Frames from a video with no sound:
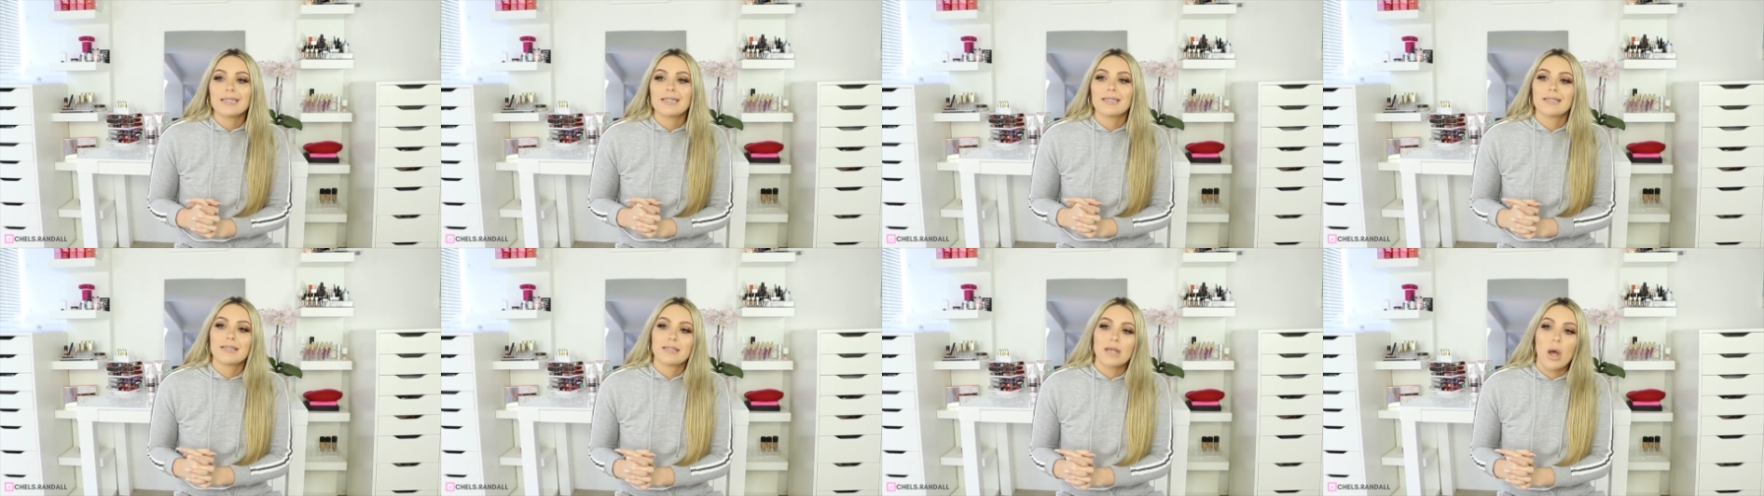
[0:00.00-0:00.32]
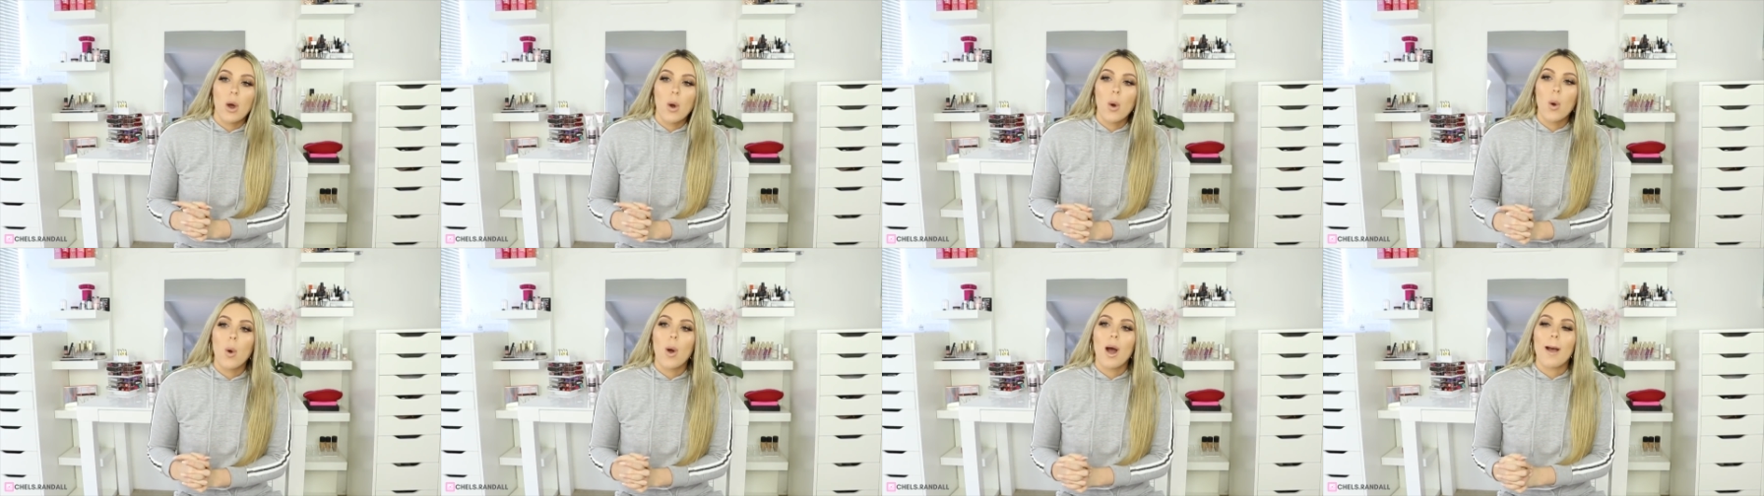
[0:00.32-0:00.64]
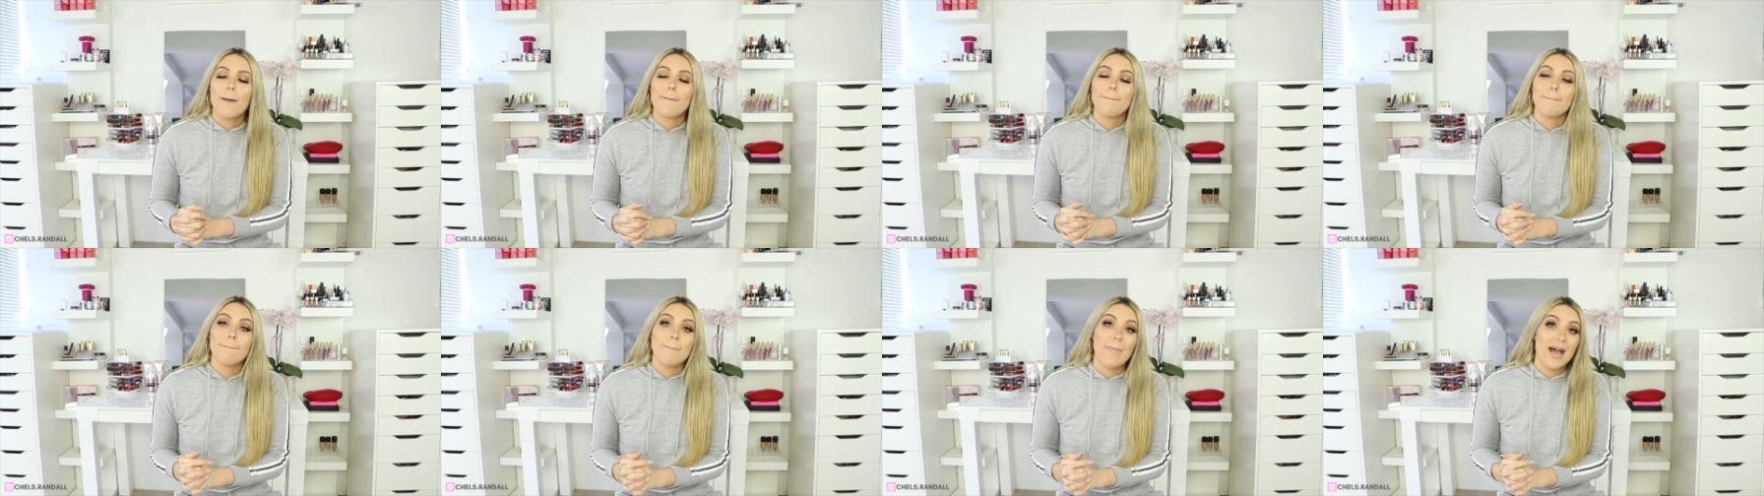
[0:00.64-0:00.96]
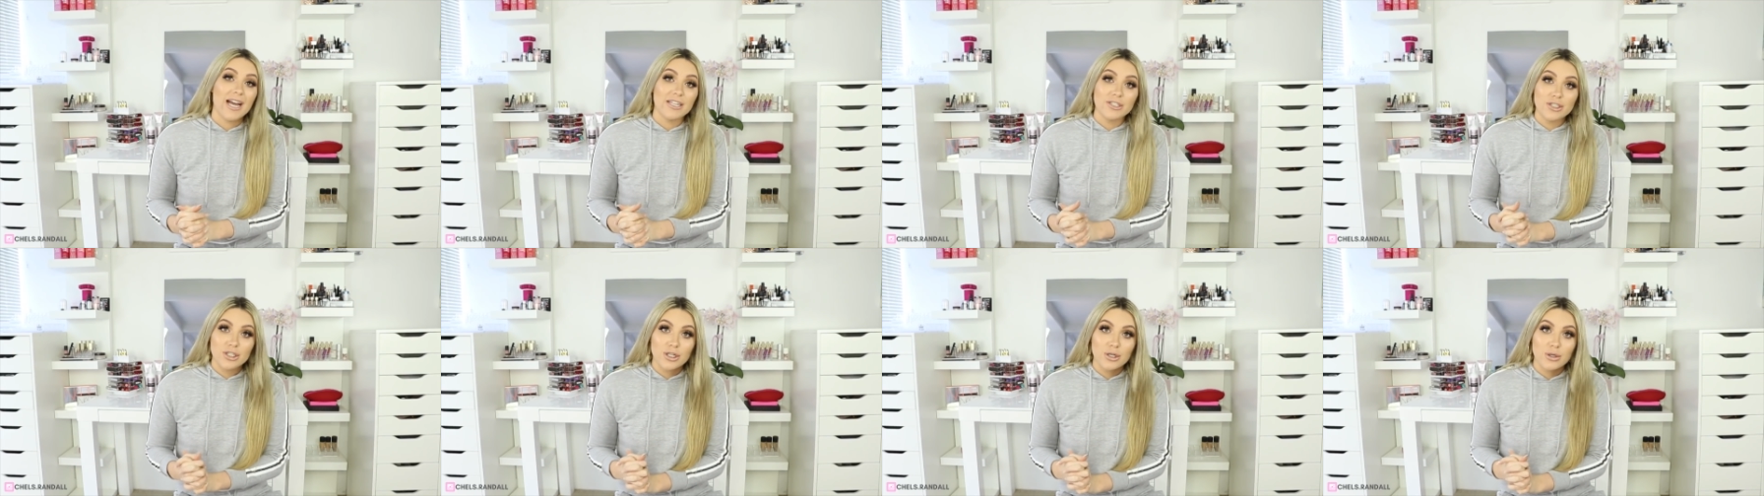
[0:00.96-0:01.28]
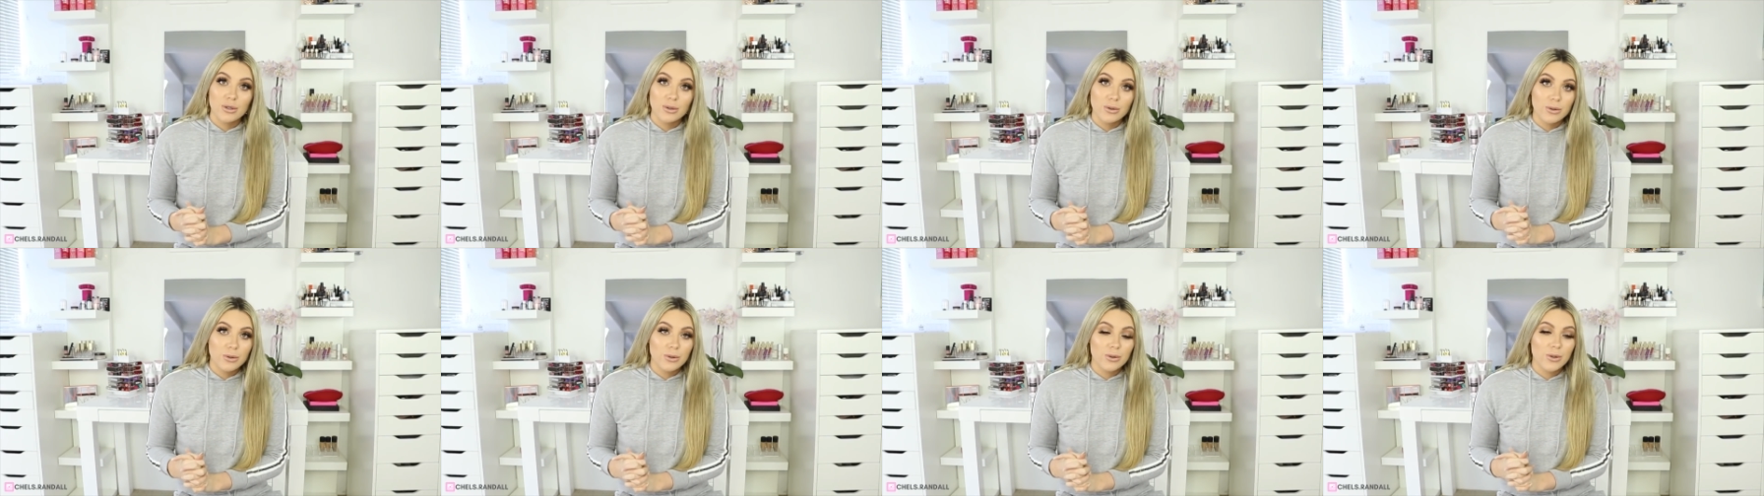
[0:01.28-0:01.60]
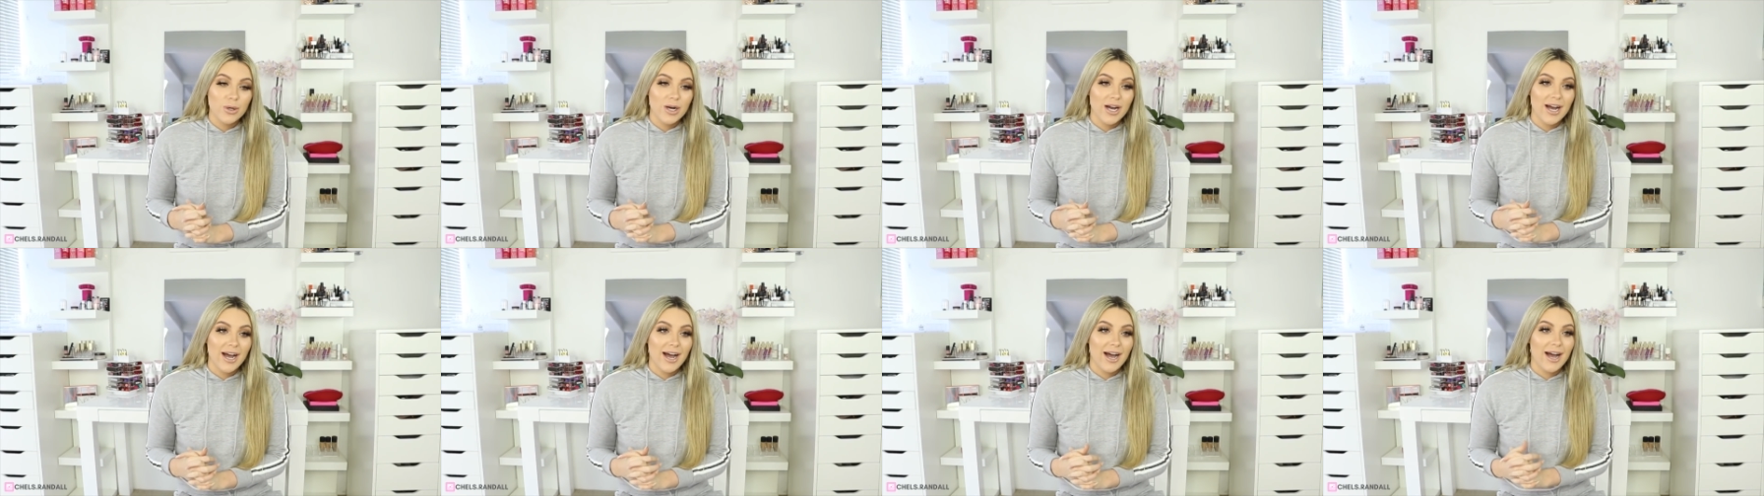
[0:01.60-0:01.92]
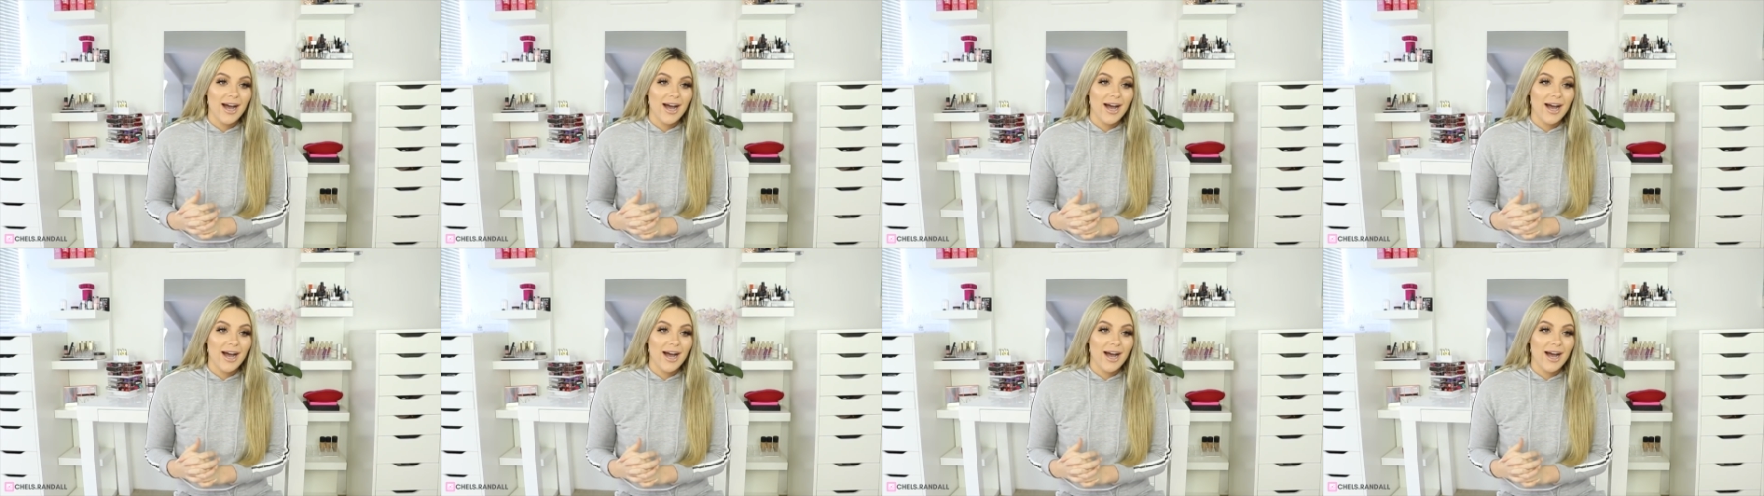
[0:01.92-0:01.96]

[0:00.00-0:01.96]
so magical.